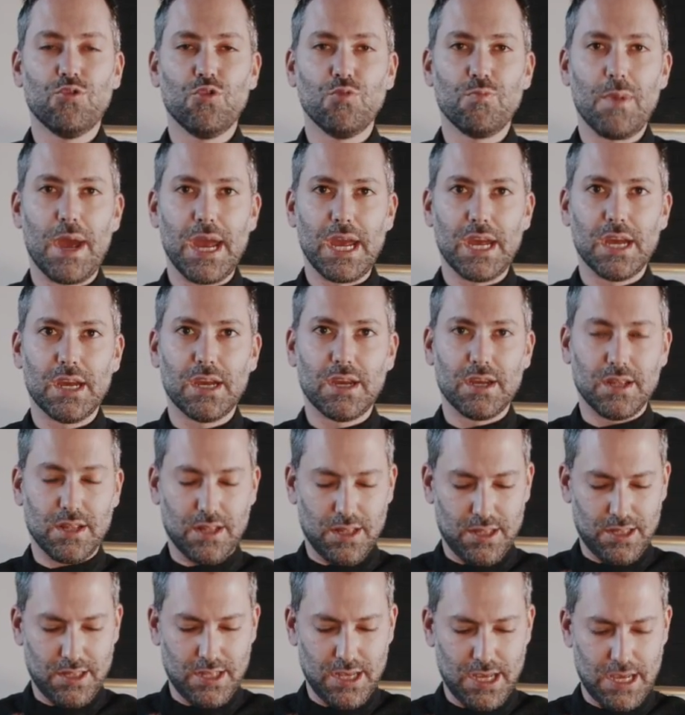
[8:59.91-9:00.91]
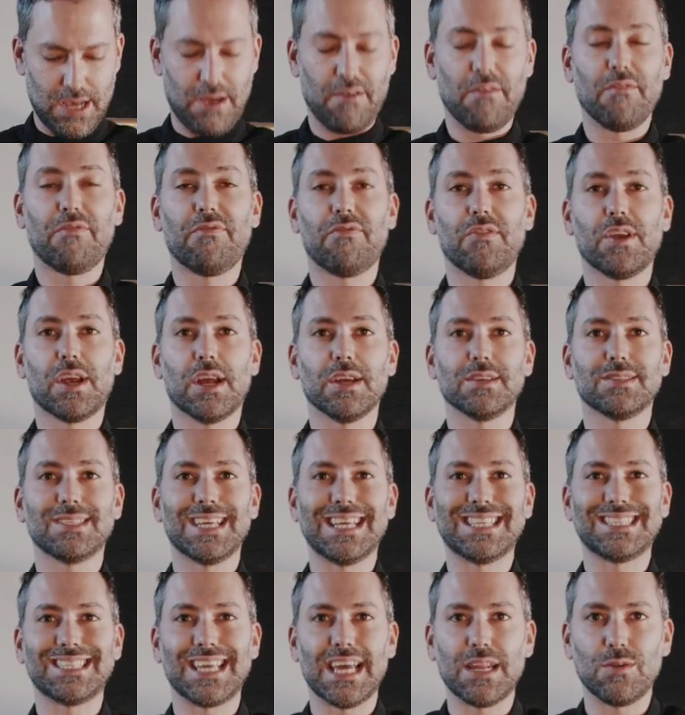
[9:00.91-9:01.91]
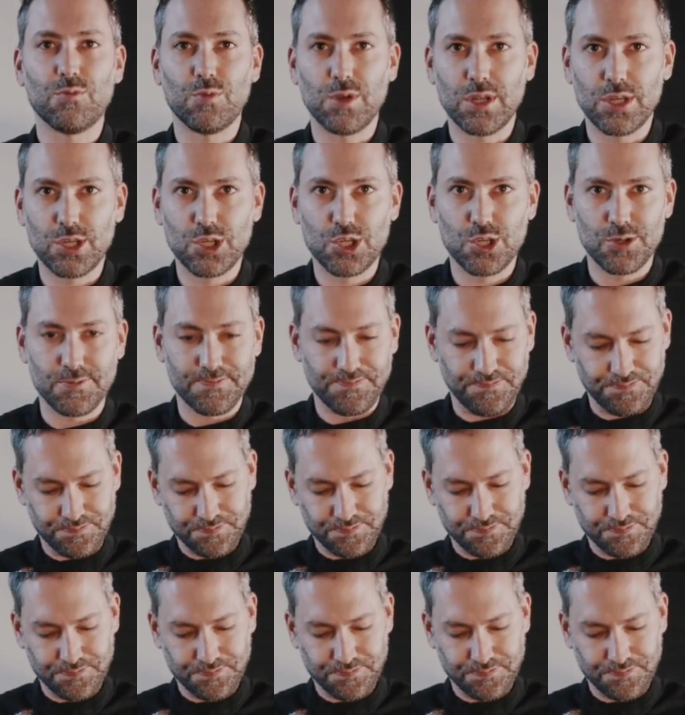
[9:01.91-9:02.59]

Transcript: to make the fricassee sandwich,